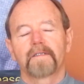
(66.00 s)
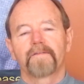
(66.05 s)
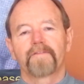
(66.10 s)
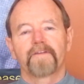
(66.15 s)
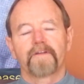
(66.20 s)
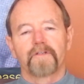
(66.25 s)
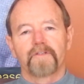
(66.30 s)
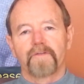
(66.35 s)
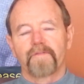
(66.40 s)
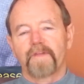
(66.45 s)
the
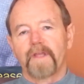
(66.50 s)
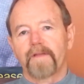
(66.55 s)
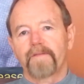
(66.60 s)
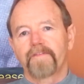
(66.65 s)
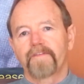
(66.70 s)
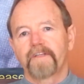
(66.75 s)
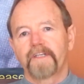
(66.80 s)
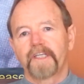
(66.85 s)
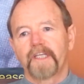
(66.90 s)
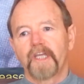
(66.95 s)
fears of not
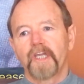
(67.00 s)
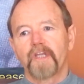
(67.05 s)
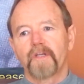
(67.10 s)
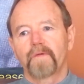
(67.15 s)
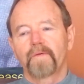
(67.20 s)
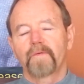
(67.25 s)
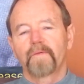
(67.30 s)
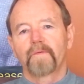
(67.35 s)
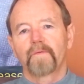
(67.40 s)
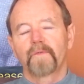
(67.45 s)
fitting
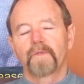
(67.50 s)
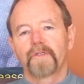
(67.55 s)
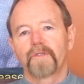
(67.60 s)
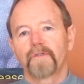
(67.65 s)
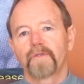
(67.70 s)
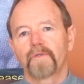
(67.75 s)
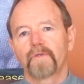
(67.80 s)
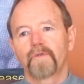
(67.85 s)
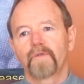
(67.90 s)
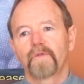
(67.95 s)
in when
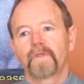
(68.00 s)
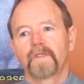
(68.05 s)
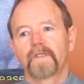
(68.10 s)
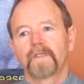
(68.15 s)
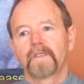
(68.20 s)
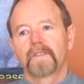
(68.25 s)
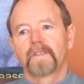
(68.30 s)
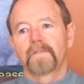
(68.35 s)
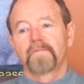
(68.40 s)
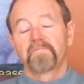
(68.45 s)
you
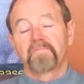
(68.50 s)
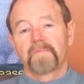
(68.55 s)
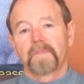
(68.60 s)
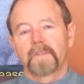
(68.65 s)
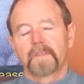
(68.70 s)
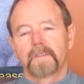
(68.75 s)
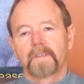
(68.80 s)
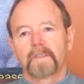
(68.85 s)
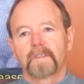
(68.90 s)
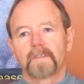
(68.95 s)

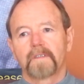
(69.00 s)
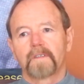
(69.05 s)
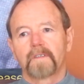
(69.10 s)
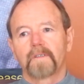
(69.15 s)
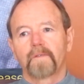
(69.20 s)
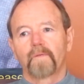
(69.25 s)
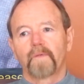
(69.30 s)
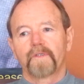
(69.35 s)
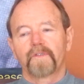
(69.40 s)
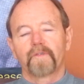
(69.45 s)

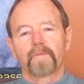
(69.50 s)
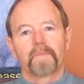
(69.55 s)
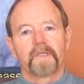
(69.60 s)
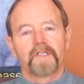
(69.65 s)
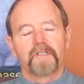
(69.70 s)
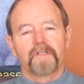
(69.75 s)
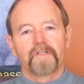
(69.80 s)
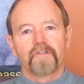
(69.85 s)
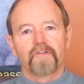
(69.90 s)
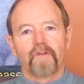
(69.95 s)
went to
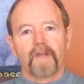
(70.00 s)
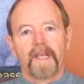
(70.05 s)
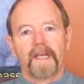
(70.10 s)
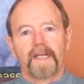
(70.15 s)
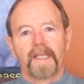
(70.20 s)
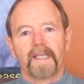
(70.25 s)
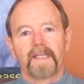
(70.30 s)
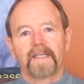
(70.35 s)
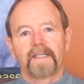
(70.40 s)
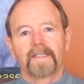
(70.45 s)
basic
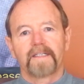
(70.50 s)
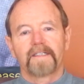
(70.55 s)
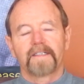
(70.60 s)
training,